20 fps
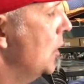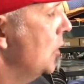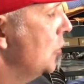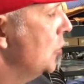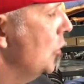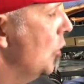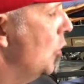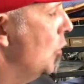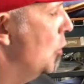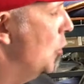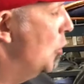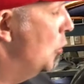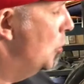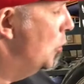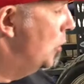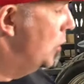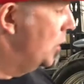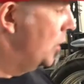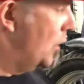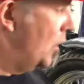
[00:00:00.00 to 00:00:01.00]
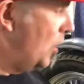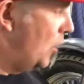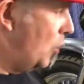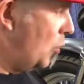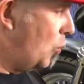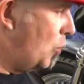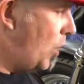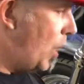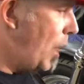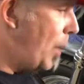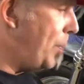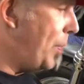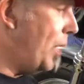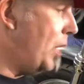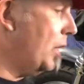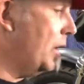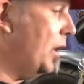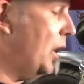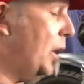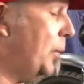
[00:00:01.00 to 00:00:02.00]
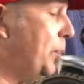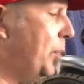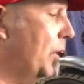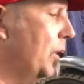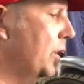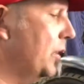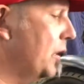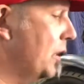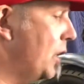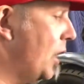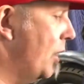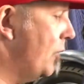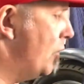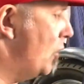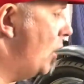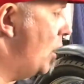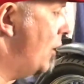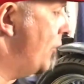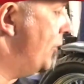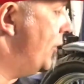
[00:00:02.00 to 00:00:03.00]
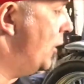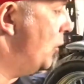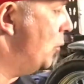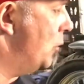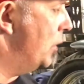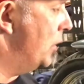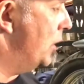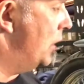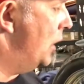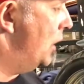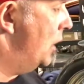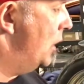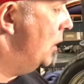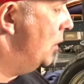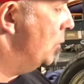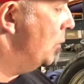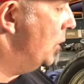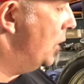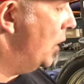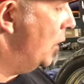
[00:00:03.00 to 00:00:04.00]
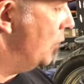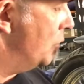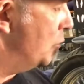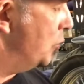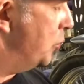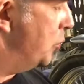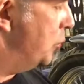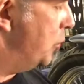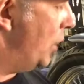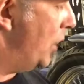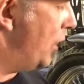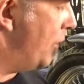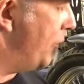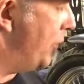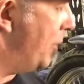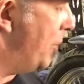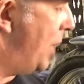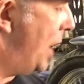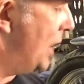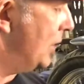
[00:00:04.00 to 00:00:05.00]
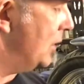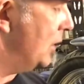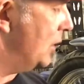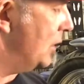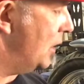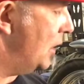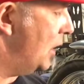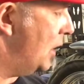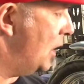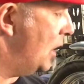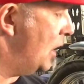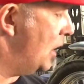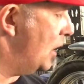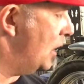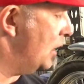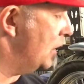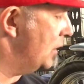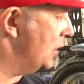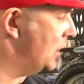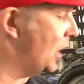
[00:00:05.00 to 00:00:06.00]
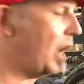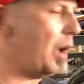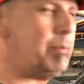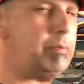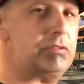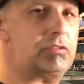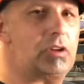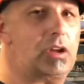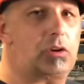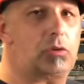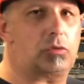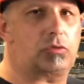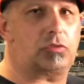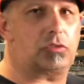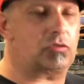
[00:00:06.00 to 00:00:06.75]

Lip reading: So upon pulling the cover off here, we noticed right off the bat that the compensator is